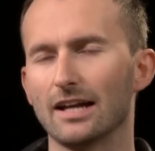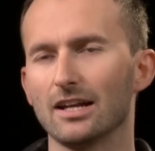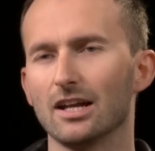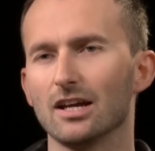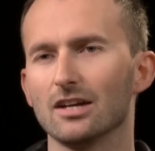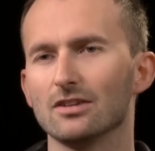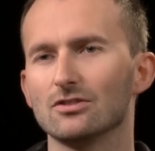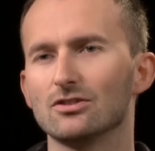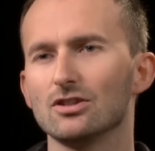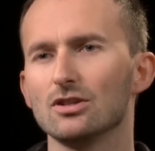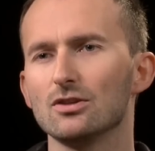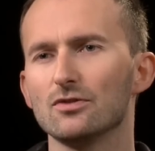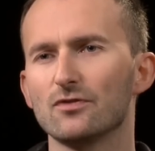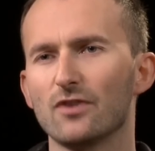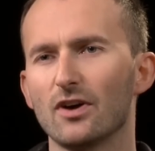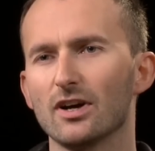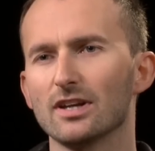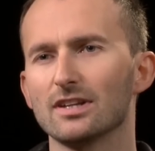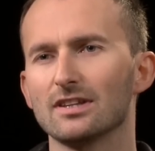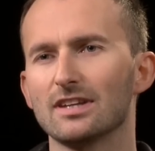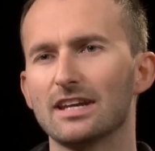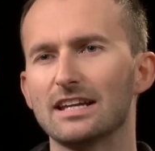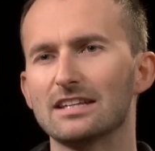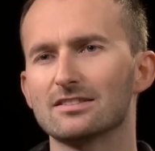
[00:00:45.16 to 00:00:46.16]
And do you
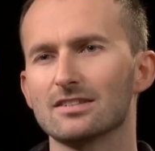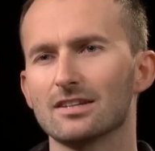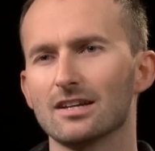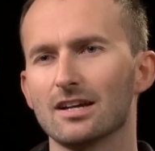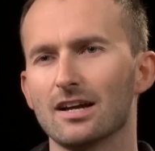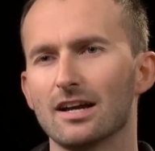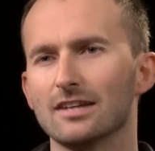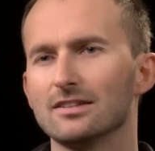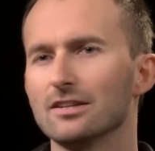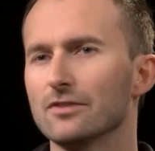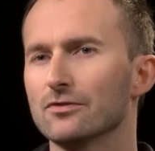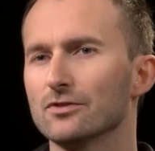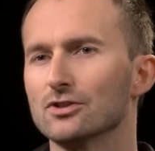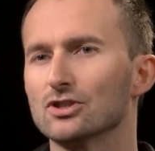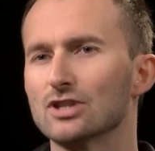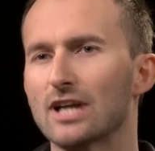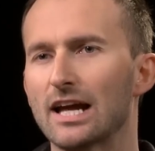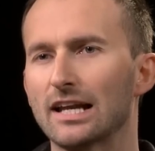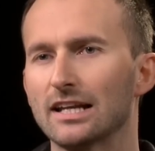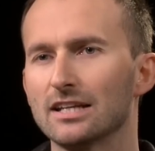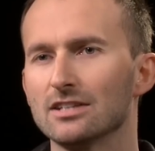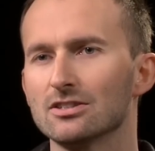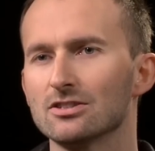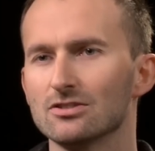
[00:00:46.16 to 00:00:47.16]
find that it's a different
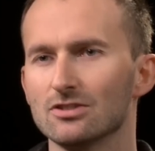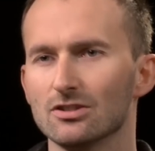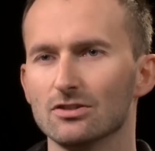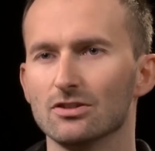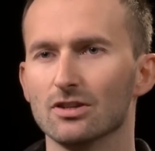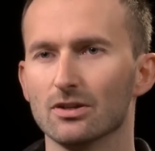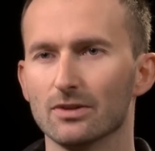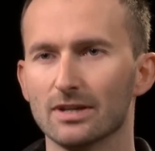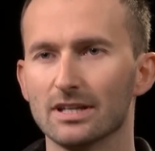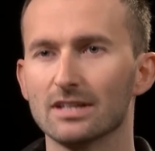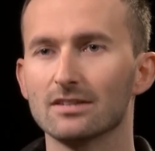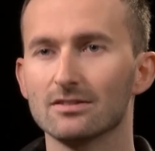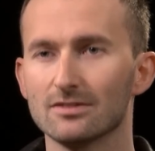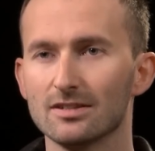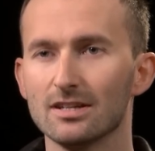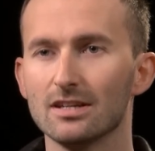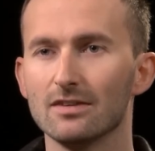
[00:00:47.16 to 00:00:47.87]
challenge to doing